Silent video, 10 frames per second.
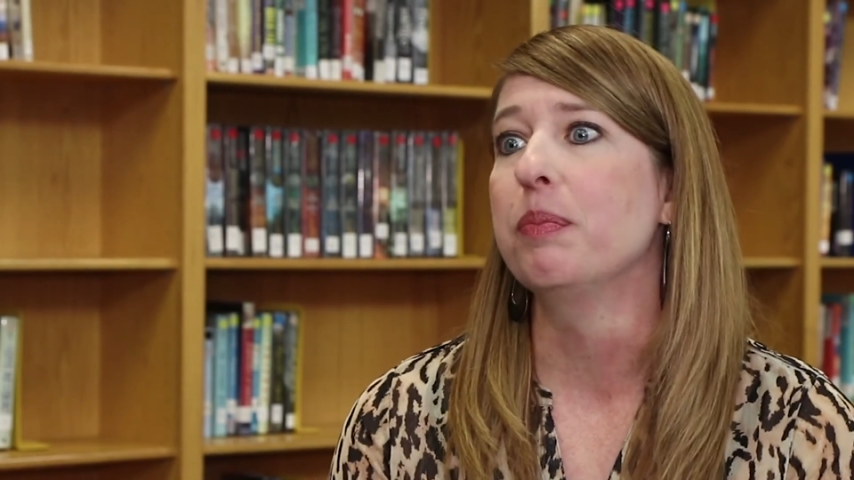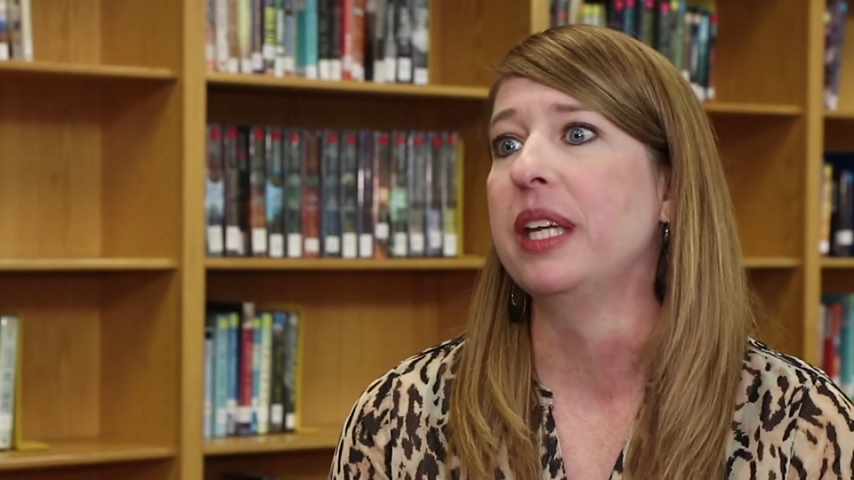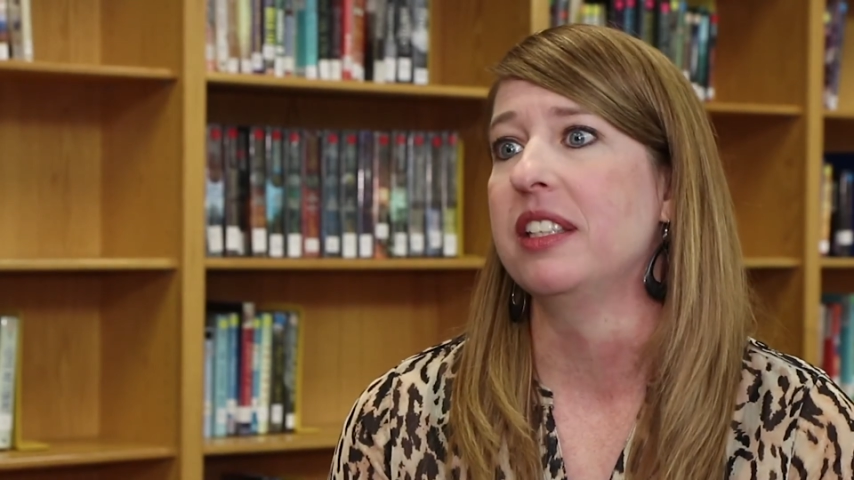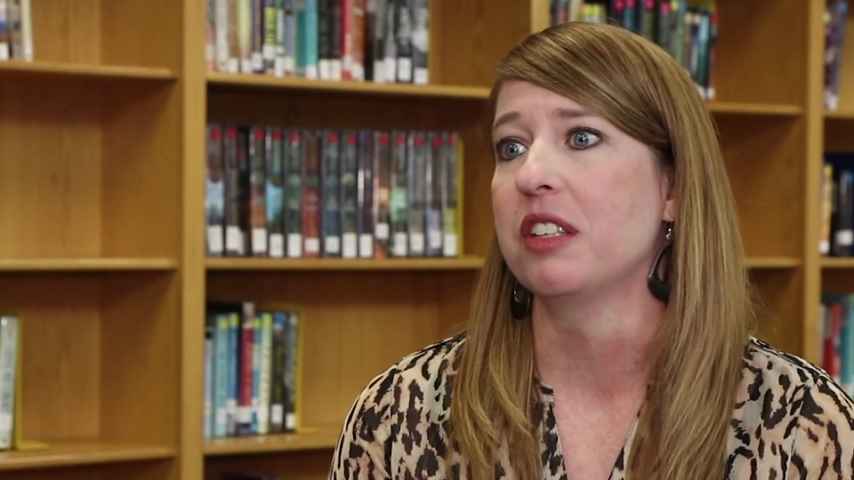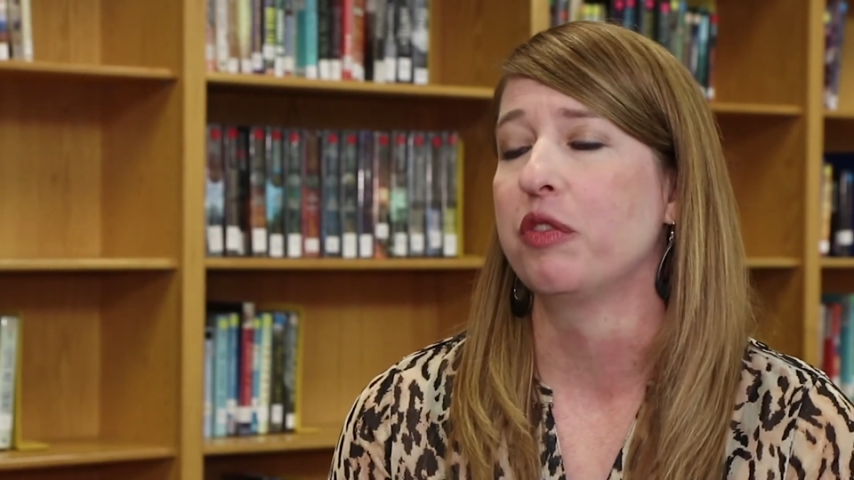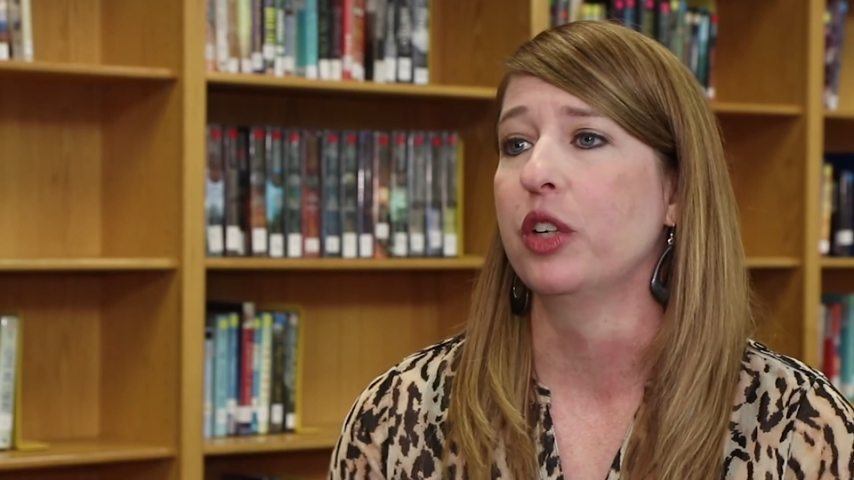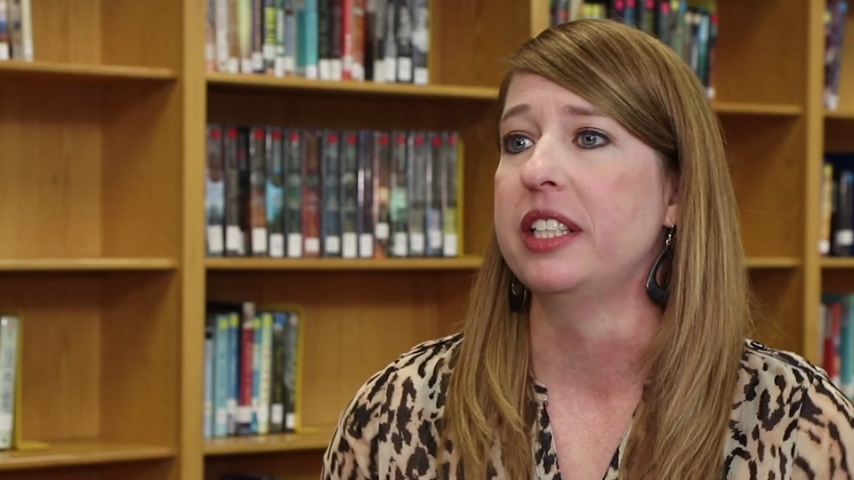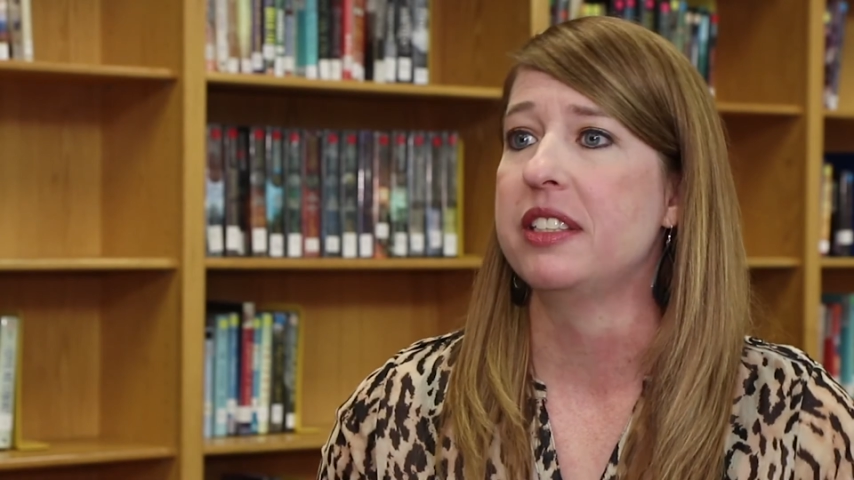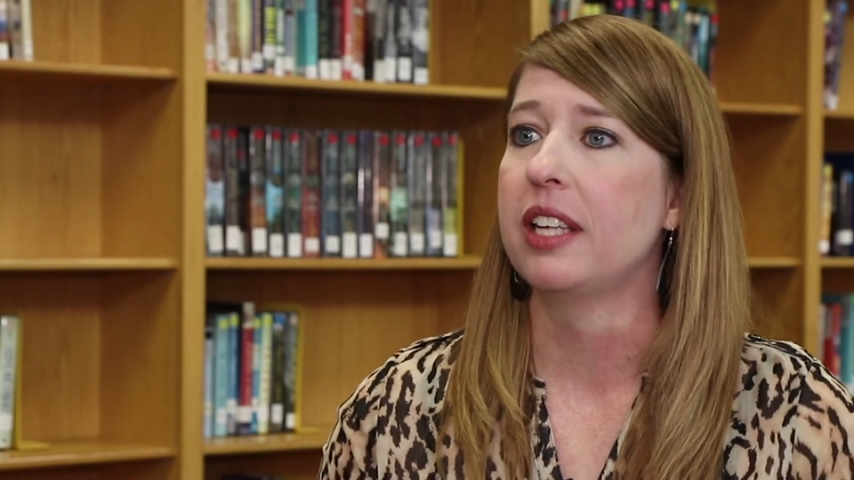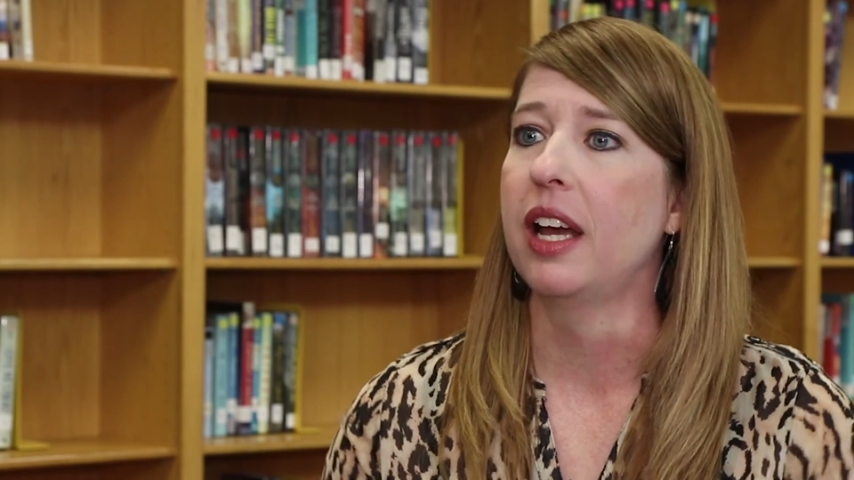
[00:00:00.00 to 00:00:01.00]
me a
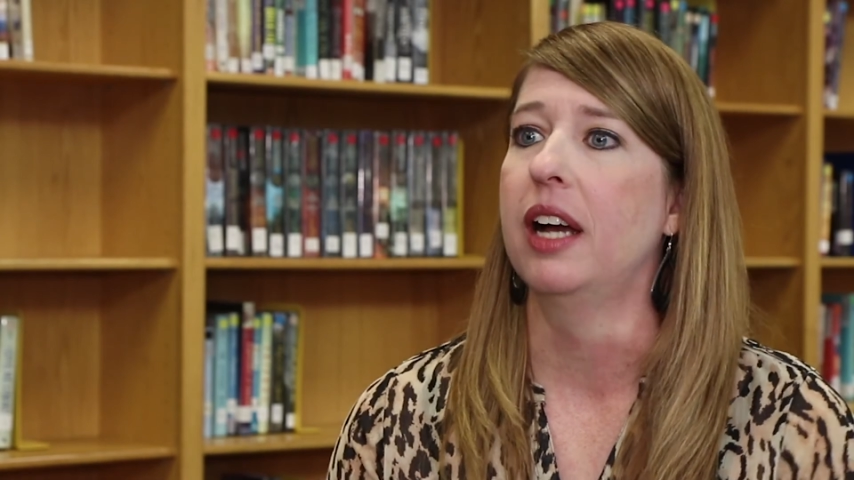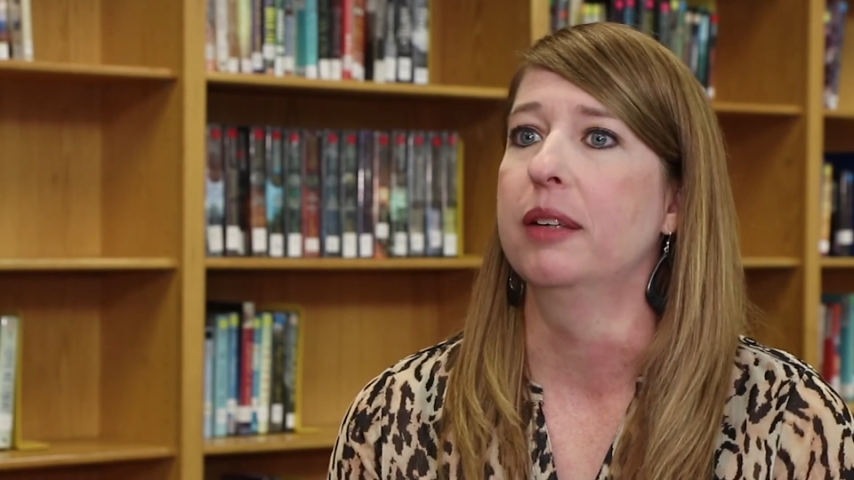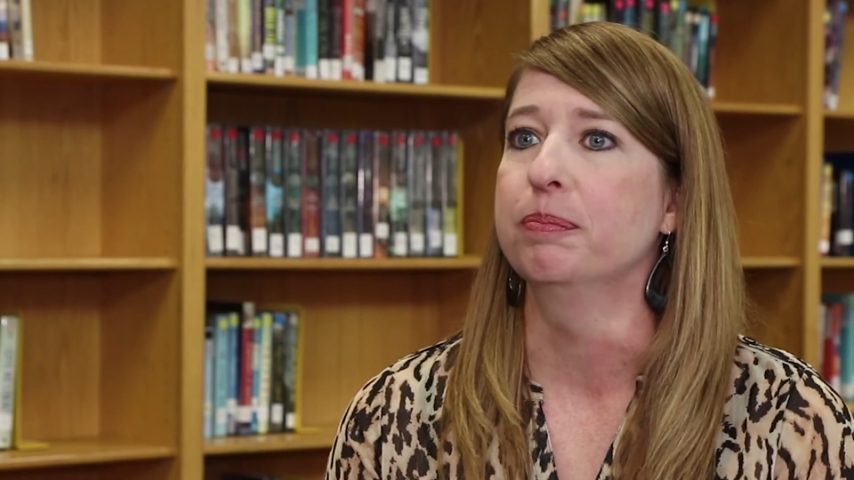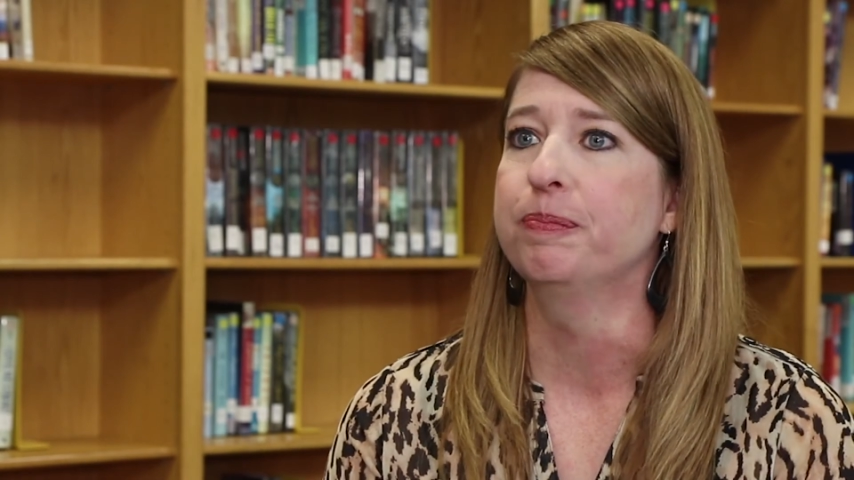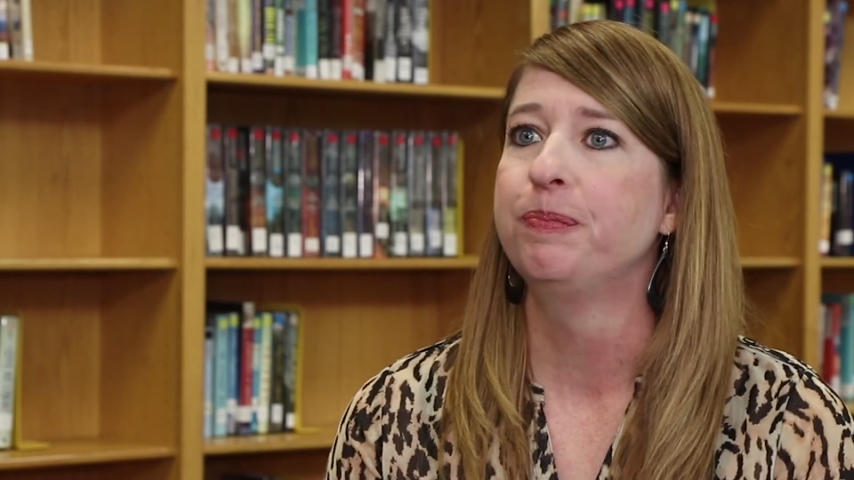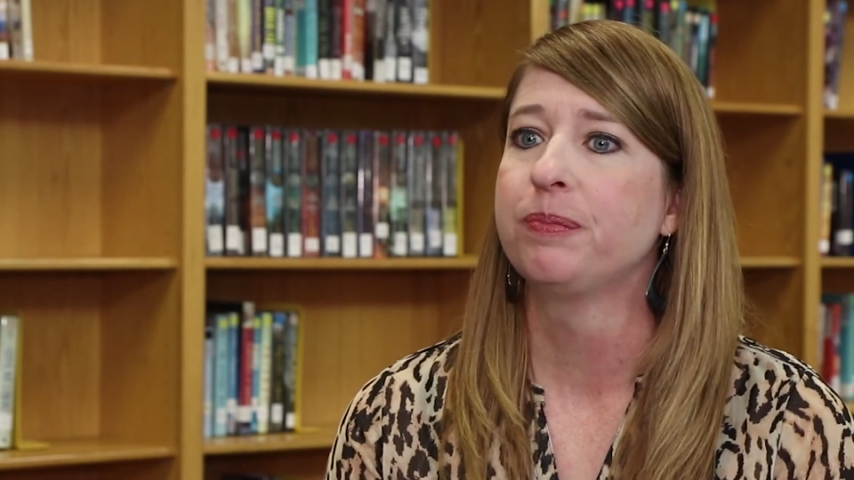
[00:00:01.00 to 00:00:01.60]
different um,